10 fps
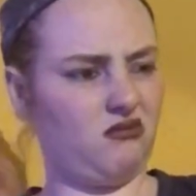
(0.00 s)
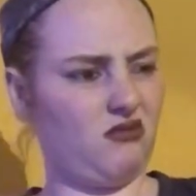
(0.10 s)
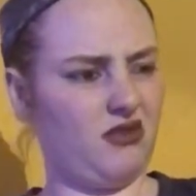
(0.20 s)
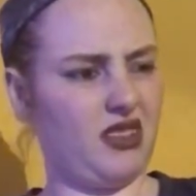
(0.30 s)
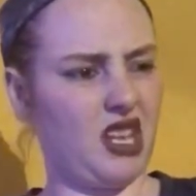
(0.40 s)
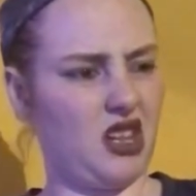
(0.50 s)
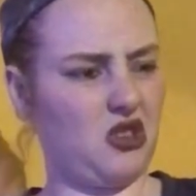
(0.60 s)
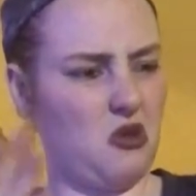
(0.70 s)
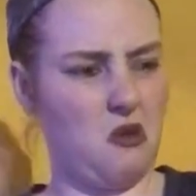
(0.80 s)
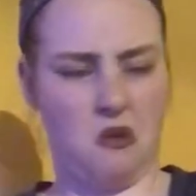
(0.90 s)
do a
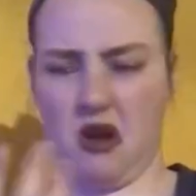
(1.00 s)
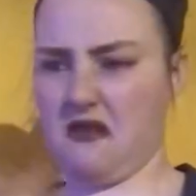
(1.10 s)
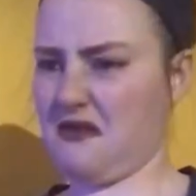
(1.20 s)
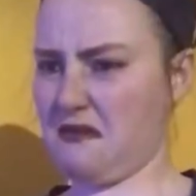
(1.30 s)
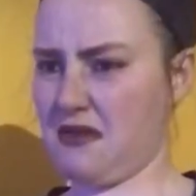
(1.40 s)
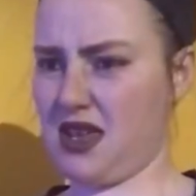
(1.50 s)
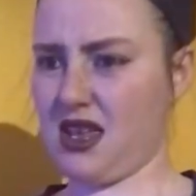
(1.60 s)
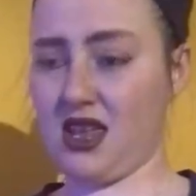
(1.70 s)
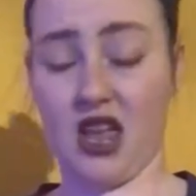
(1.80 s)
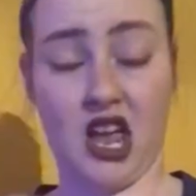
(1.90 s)
lot already,
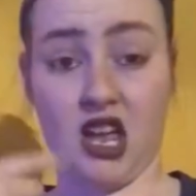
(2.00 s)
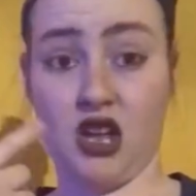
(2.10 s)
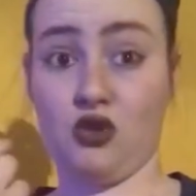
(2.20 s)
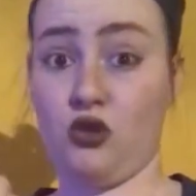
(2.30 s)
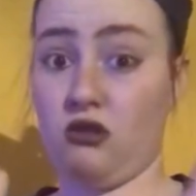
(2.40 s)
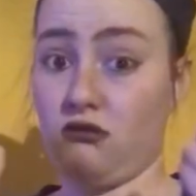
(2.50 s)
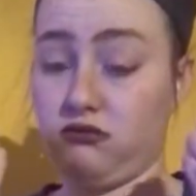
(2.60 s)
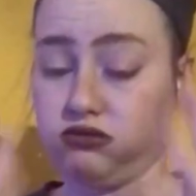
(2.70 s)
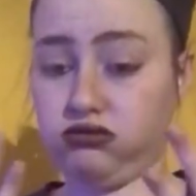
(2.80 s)
and this is something that